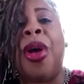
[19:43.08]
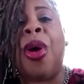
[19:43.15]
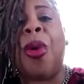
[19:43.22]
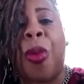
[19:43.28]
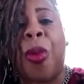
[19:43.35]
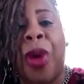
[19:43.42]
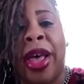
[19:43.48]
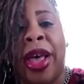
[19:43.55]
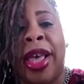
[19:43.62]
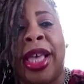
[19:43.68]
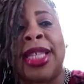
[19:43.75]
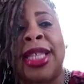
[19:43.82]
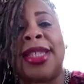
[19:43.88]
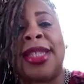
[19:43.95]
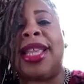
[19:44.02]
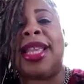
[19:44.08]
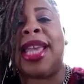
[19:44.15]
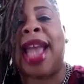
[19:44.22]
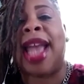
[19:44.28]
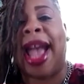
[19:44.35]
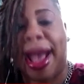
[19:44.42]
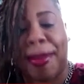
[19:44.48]
was the
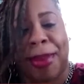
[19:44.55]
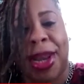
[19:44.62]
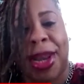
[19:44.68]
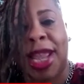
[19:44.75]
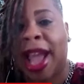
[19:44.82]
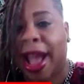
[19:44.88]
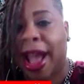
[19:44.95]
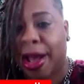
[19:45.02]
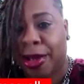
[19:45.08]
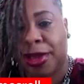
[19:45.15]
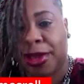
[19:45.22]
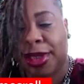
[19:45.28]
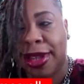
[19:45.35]
happening house.